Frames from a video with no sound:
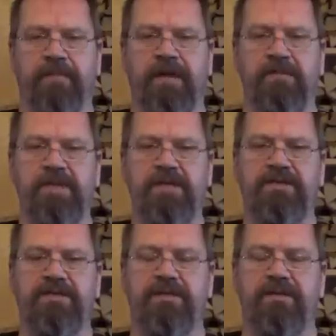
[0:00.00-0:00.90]
And it
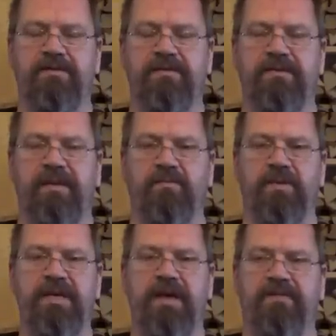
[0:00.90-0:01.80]
means that
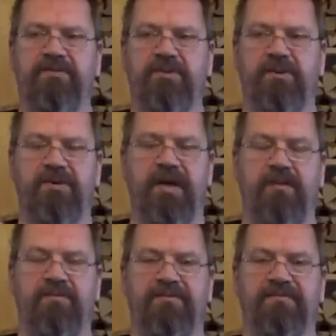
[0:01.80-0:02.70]
we have to look
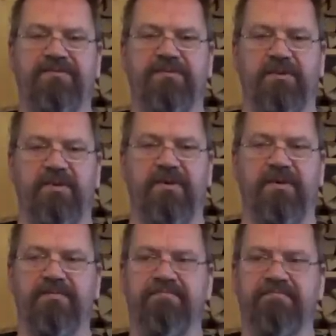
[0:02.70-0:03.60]
out
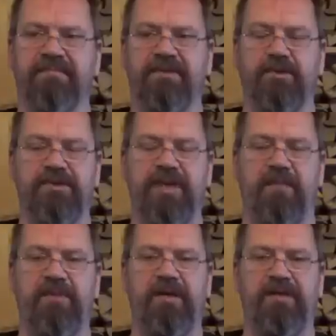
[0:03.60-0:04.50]
for
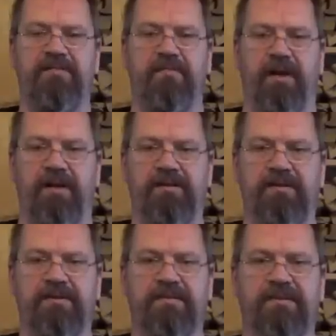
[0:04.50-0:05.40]
contaminated blood.
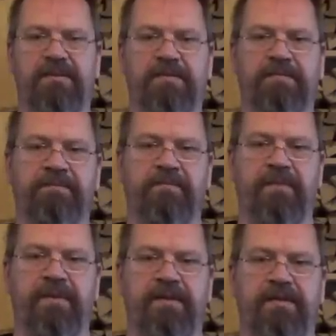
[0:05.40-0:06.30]

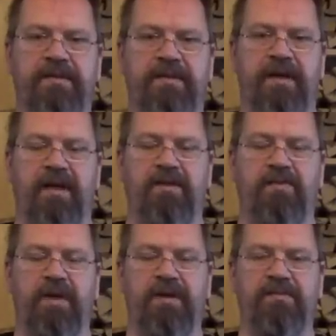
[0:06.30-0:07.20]

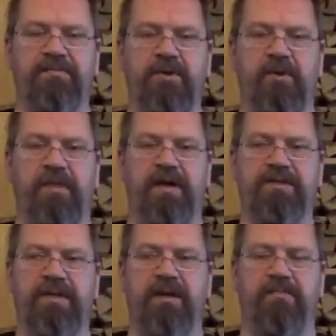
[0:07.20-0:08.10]
And when pure
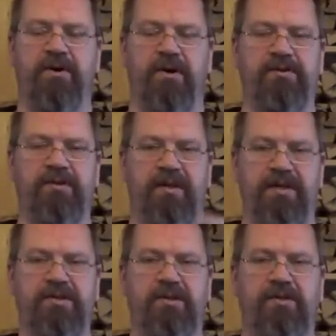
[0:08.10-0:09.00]
bloods get a partner, they
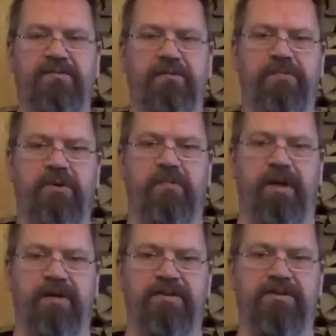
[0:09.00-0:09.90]
should look for pure
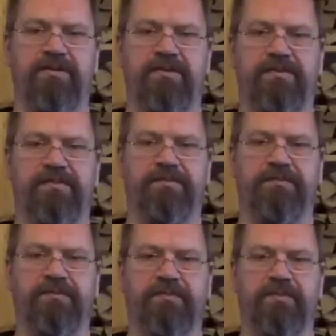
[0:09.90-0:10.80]
bloods.
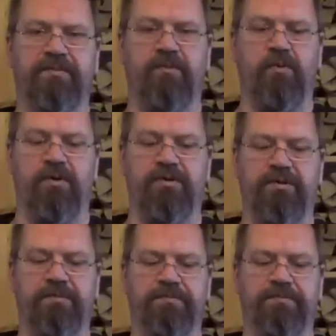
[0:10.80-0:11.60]
Of course.